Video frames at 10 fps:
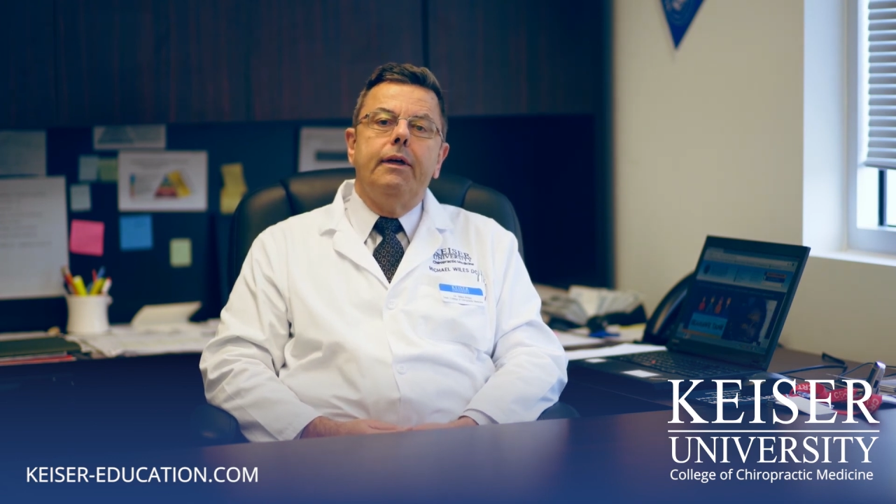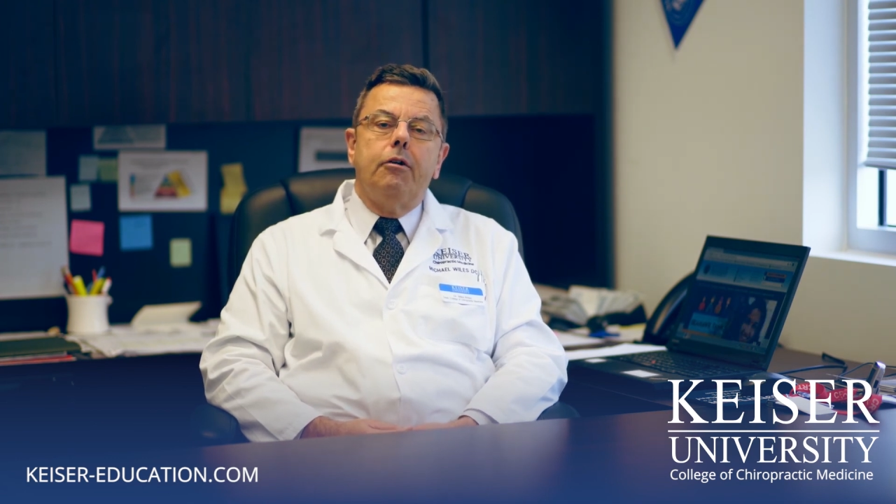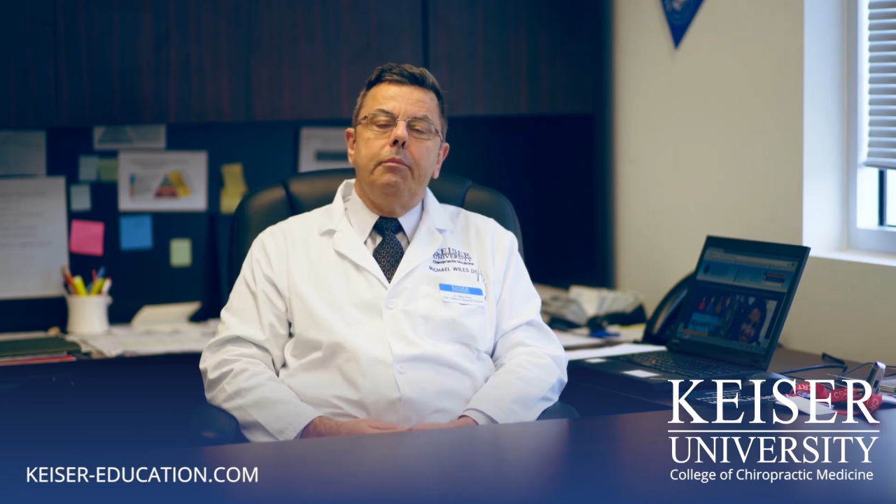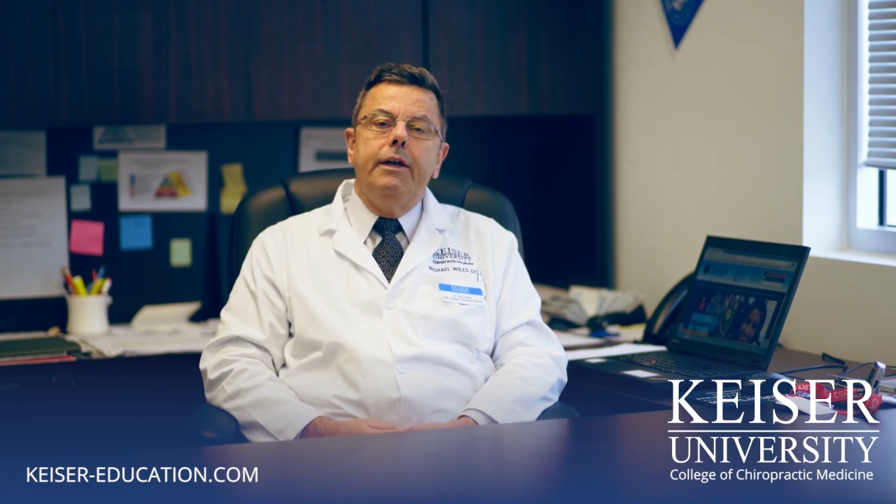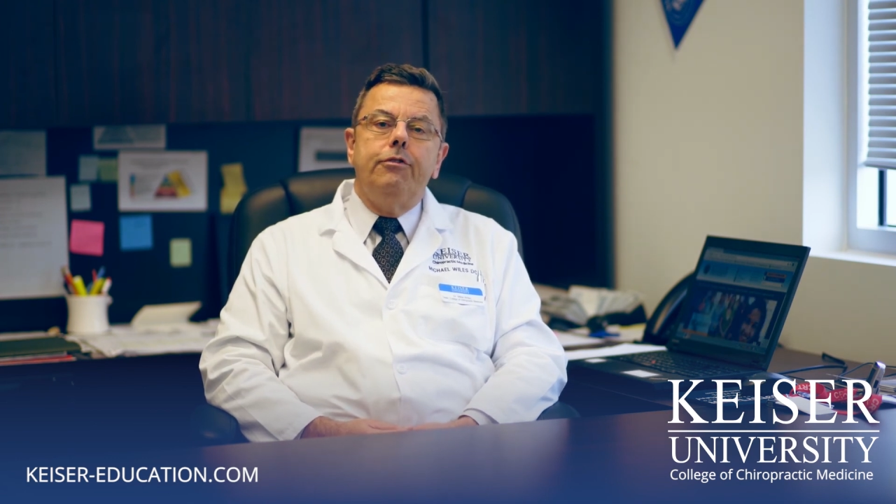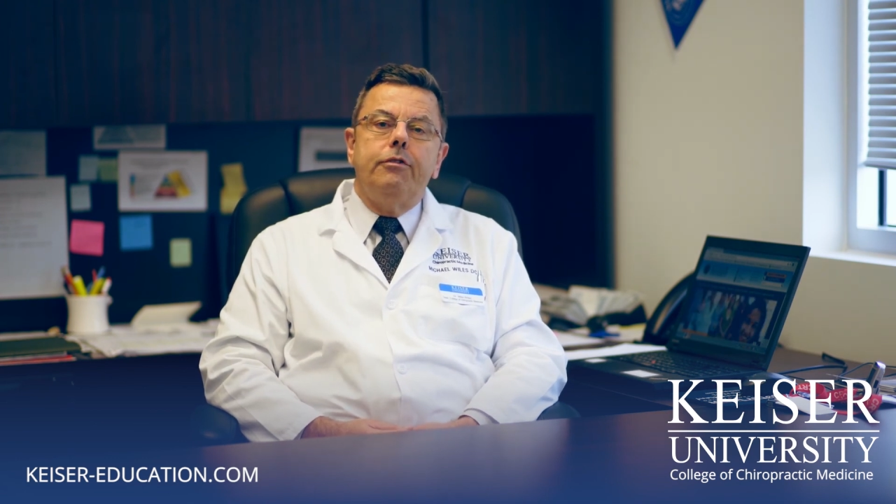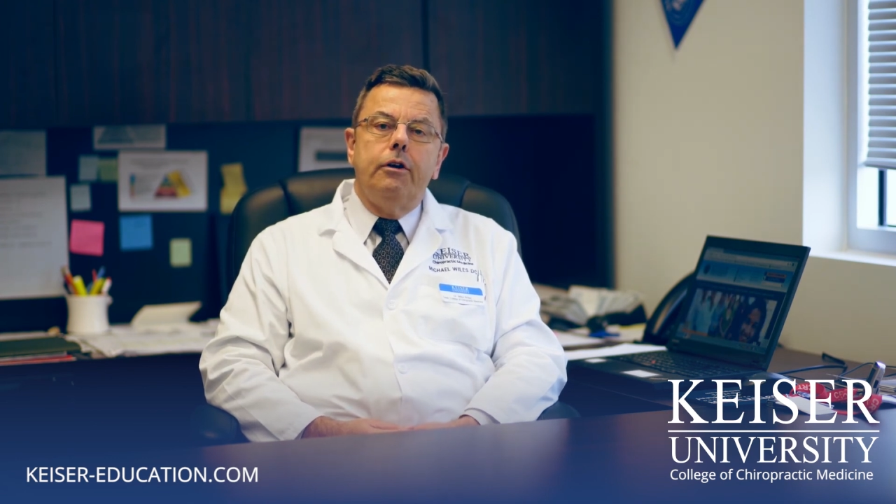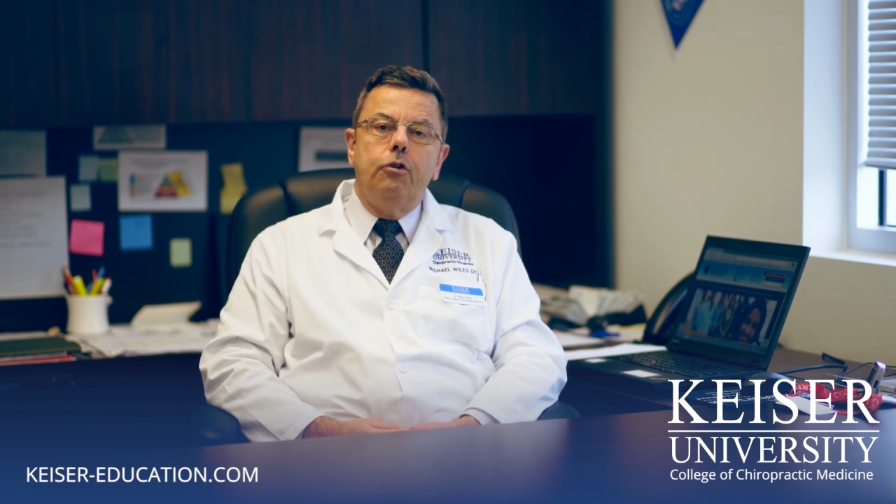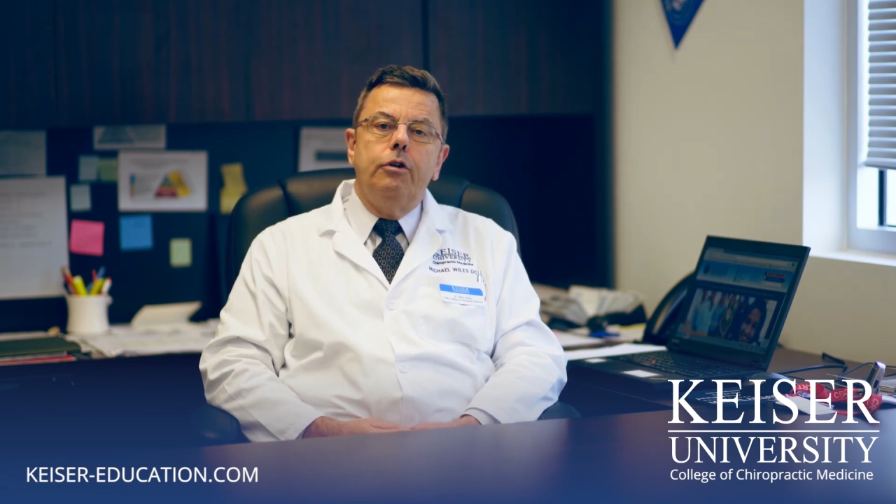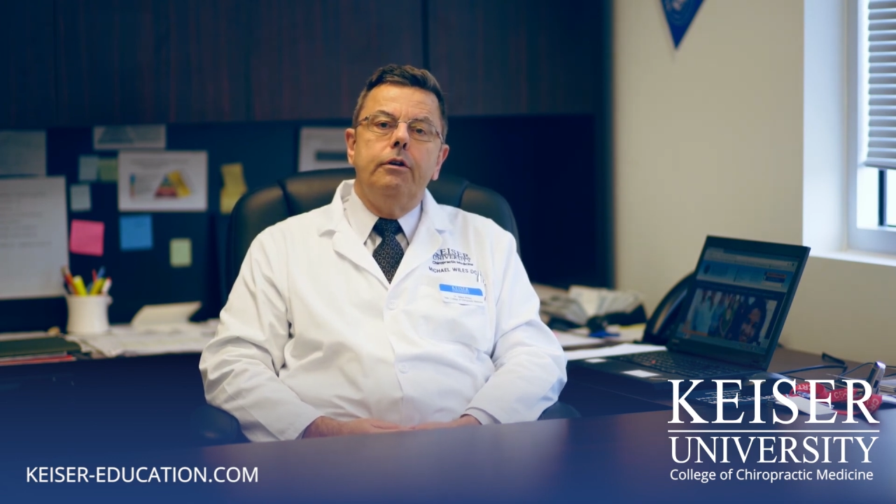that are based
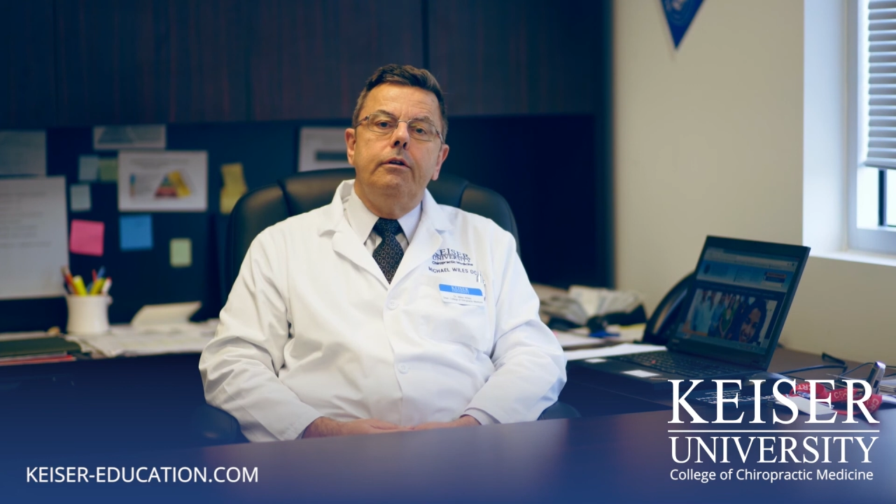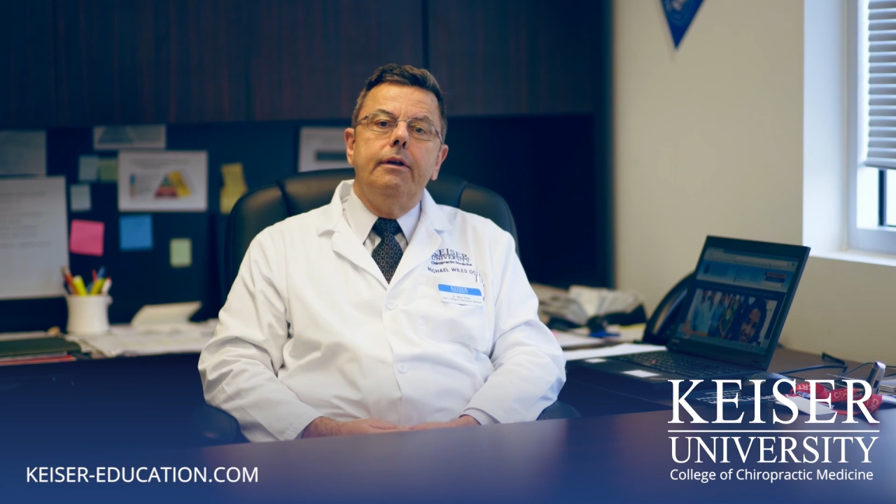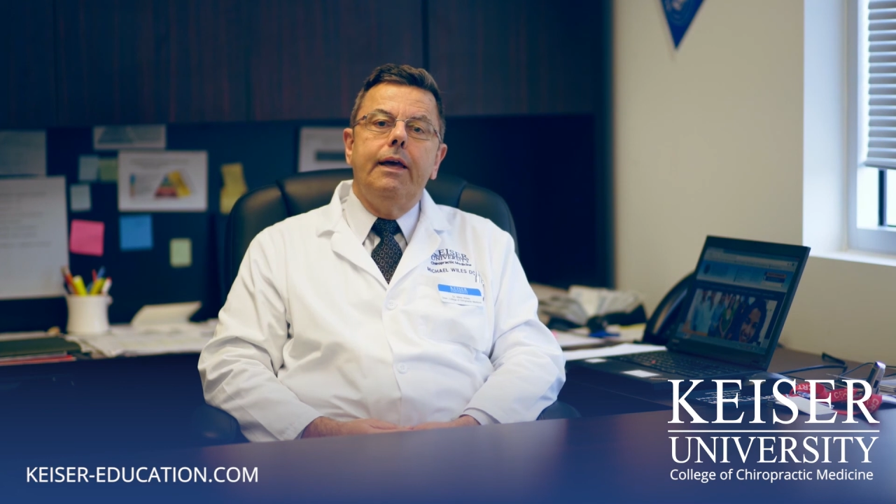on good